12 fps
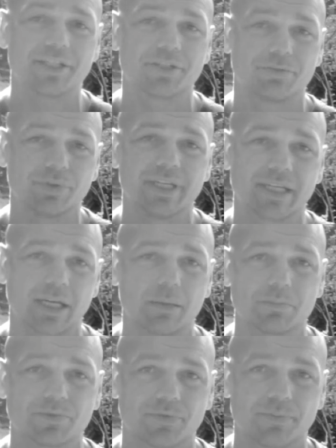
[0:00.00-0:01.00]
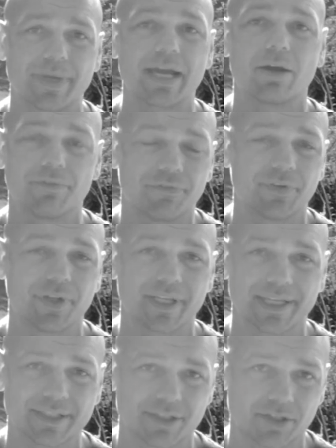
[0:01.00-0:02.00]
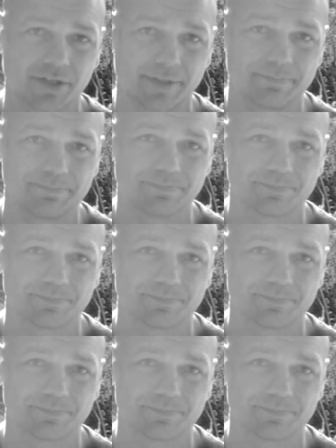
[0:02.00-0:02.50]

just really comes from how I'm feeling inside.